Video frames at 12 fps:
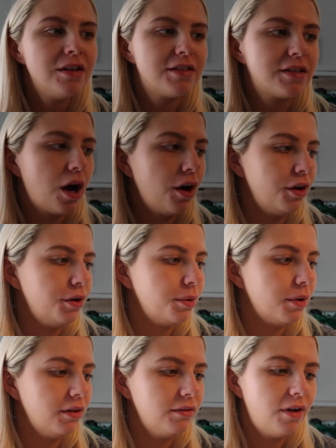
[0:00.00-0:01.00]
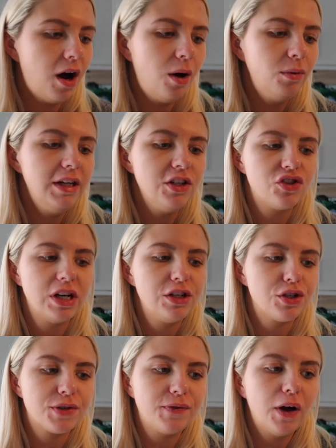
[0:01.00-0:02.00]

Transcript: So I'll literally just